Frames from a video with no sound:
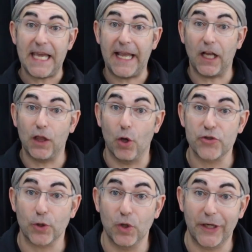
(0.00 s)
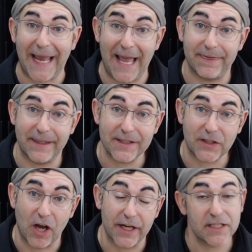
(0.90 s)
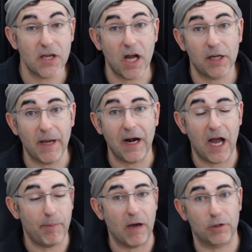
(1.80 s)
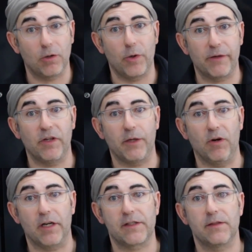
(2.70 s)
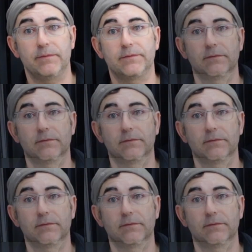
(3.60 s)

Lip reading: take a closer look at this gun and talk about how powder coating really works.